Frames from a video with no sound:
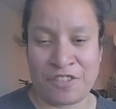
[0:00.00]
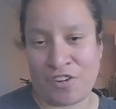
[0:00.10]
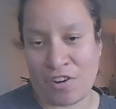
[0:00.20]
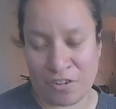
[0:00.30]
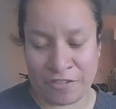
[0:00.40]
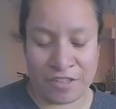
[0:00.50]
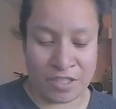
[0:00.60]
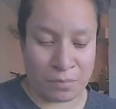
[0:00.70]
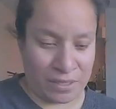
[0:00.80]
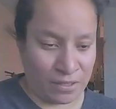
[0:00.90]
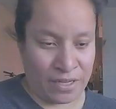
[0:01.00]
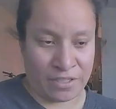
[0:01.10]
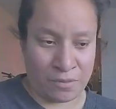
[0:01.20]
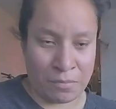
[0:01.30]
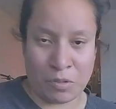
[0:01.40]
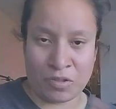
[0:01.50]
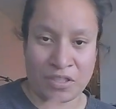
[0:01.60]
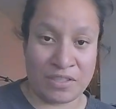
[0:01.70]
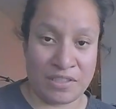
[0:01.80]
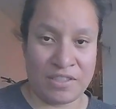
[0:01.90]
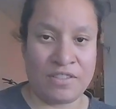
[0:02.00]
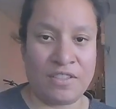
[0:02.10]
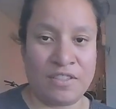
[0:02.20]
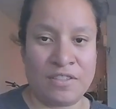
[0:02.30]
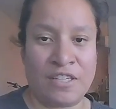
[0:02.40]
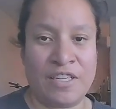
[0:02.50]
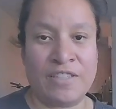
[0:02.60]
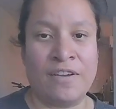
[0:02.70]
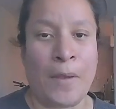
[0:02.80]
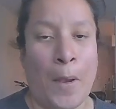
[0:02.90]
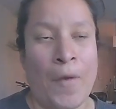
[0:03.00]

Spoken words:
Photography has been like the most consistent thing,